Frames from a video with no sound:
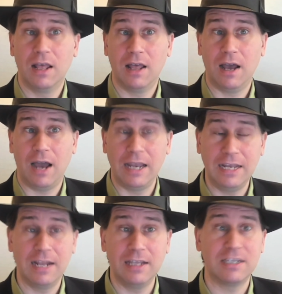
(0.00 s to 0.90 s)
I
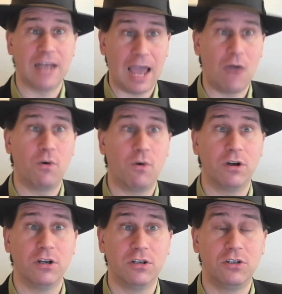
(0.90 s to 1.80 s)
need at least an
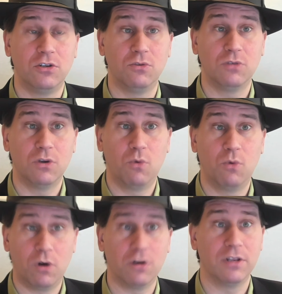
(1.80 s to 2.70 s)
hour to
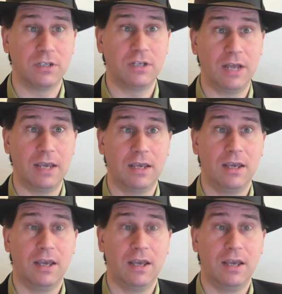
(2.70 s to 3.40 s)
work on this today.